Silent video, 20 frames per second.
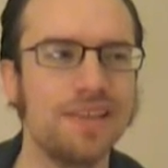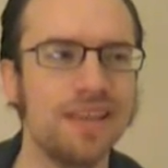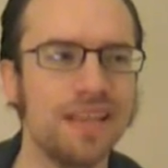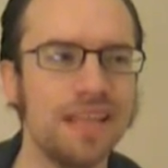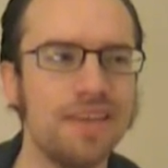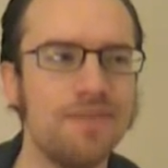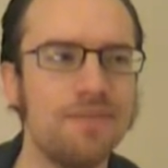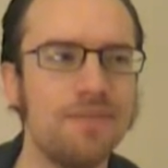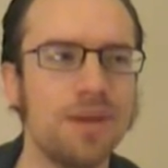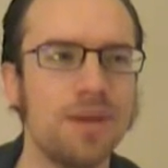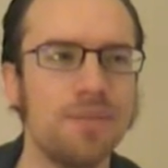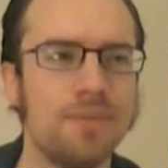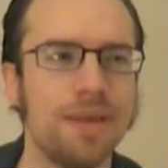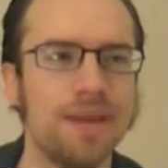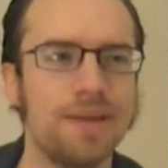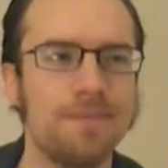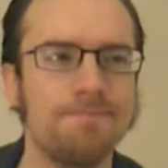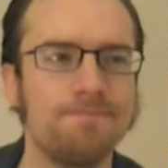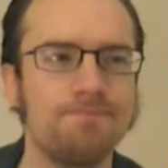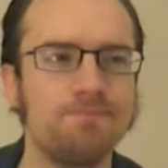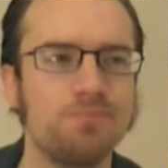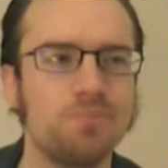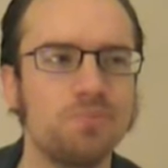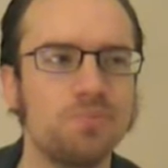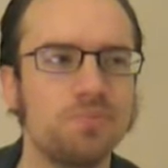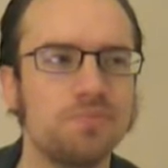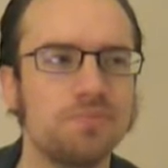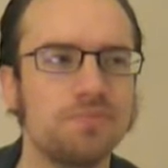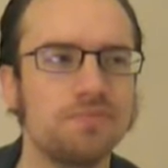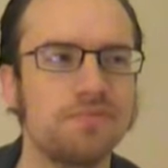leave me a bit
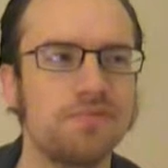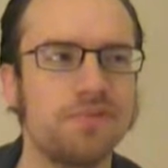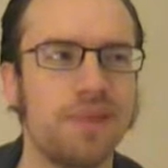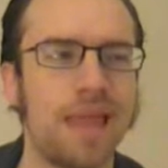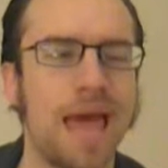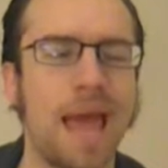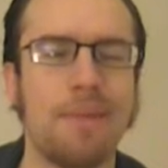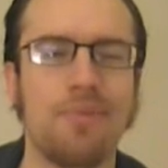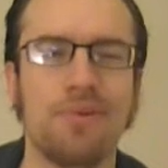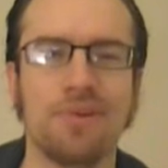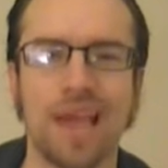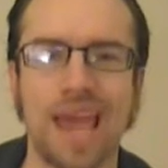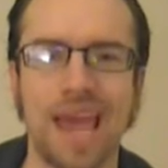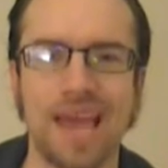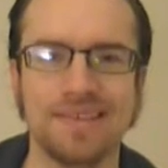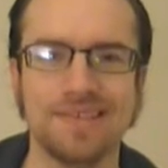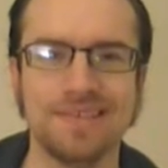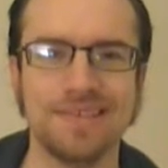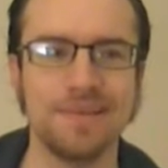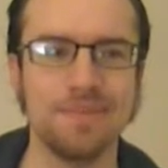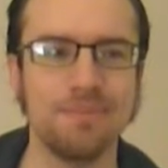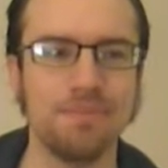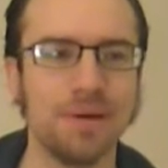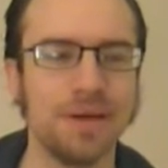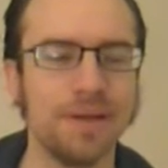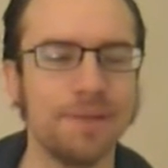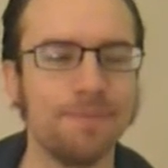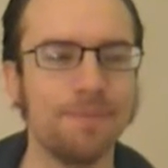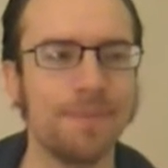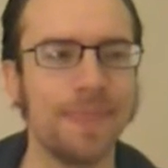flabbergasted,
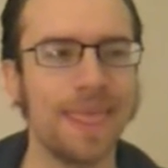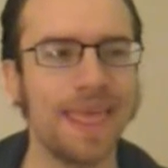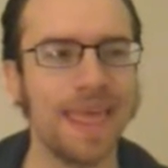but